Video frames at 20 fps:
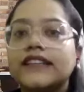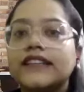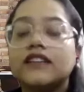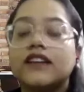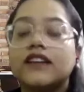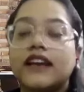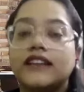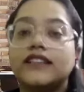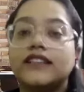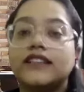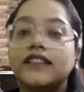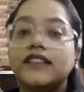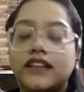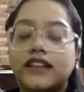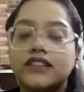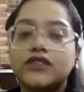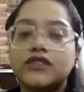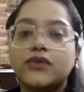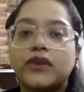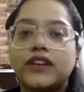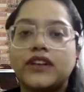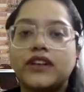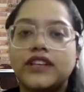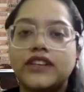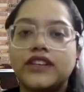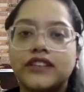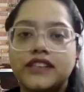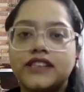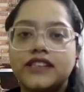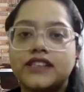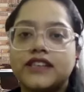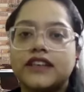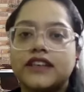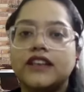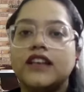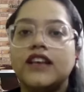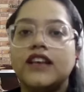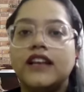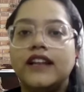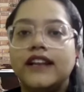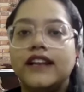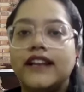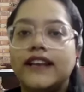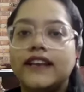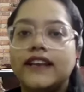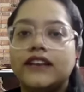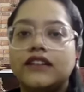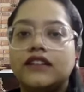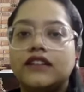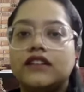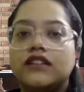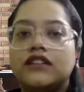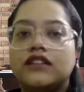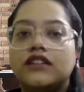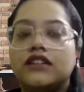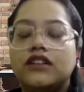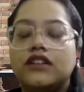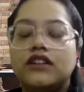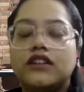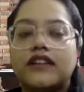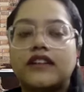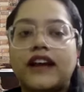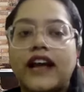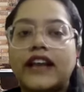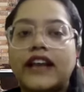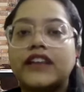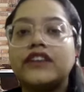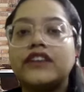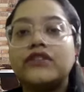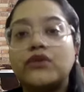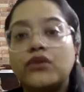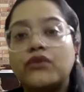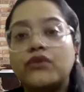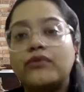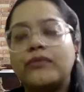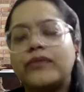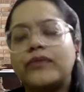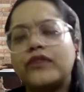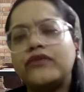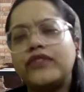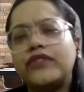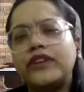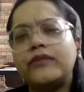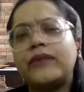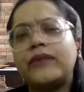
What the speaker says: think that's quite interesting. Like, I know we